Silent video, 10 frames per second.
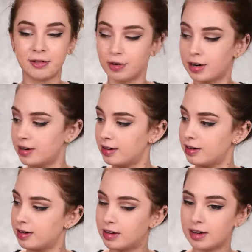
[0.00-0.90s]
for...
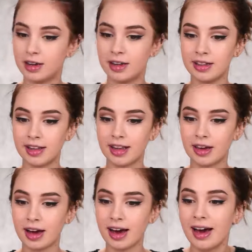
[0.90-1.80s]

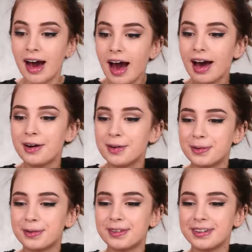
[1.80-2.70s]

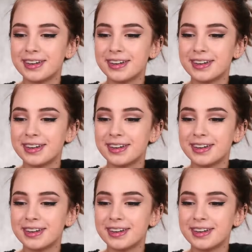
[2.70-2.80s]
How?